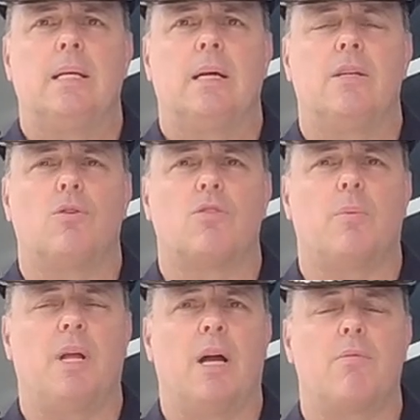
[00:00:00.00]
There's
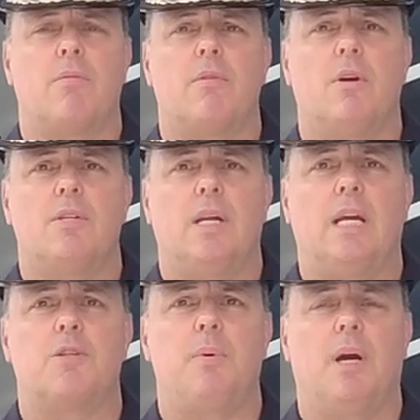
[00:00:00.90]
also been 113
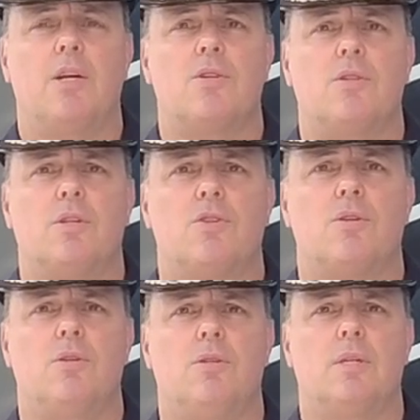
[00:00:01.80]
expiations
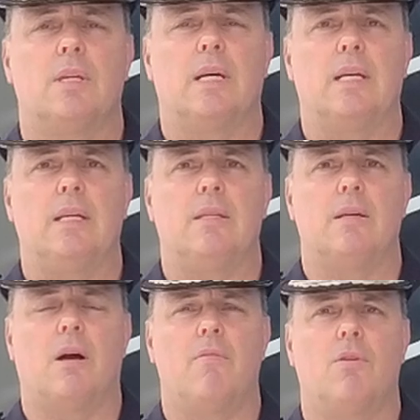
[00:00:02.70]
issued
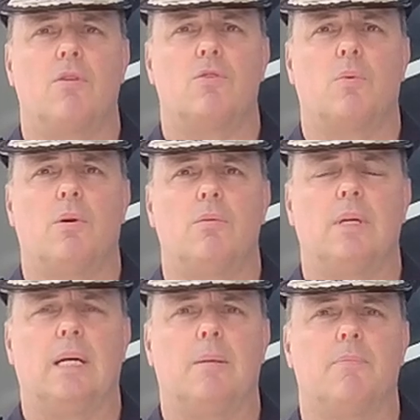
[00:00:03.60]
overnight as well.
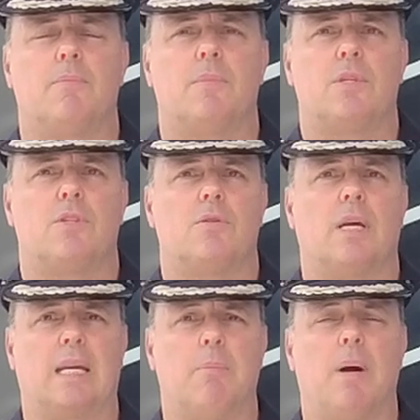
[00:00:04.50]
This is
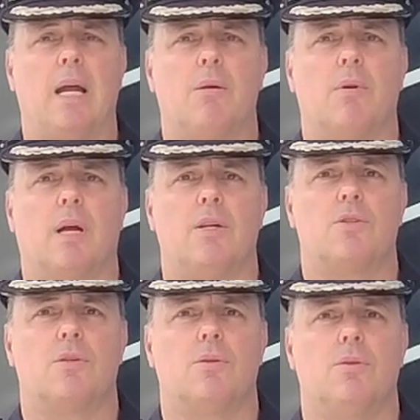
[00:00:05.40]
again mainly related
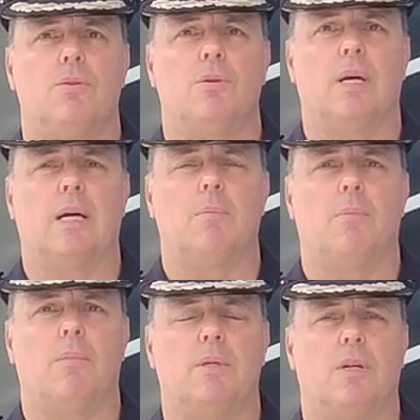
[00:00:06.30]
to
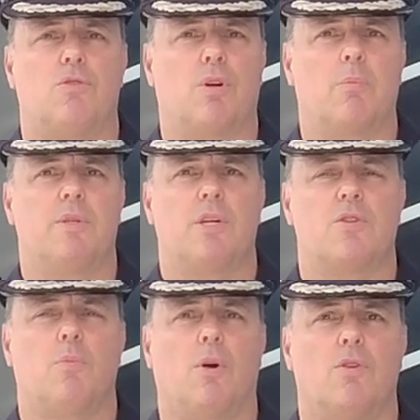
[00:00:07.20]
drug
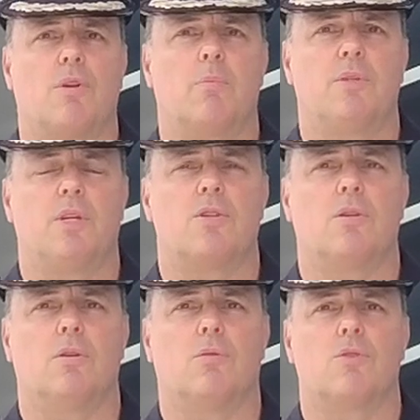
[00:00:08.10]
possession, minor drug possession,
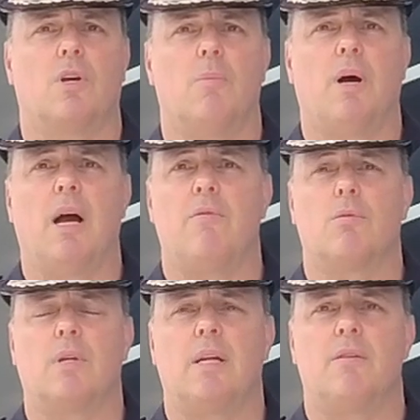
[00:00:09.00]
and also behaviour
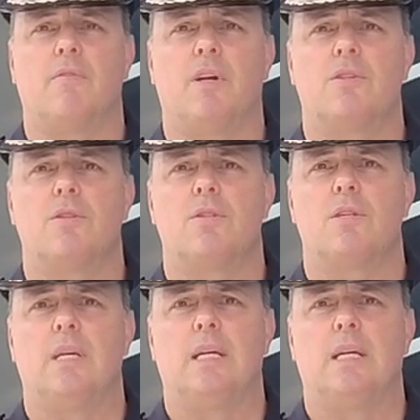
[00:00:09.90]
related offences.